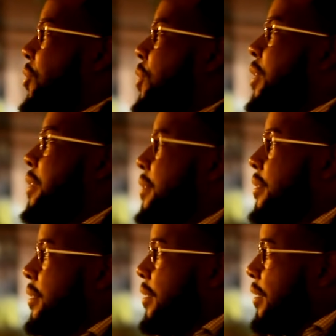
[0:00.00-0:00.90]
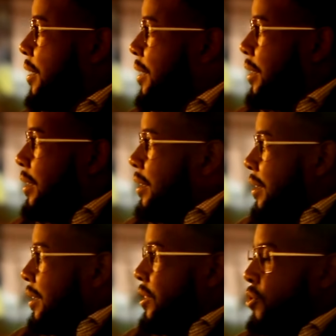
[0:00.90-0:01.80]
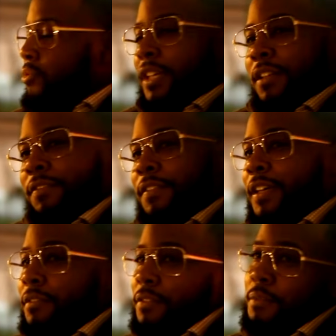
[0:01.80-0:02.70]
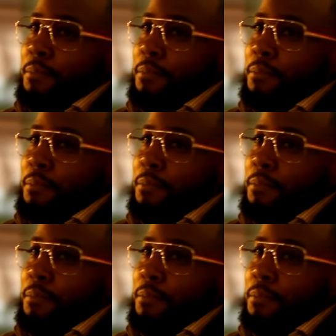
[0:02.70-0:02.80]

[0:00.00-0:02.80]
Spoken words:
what? You did a favor for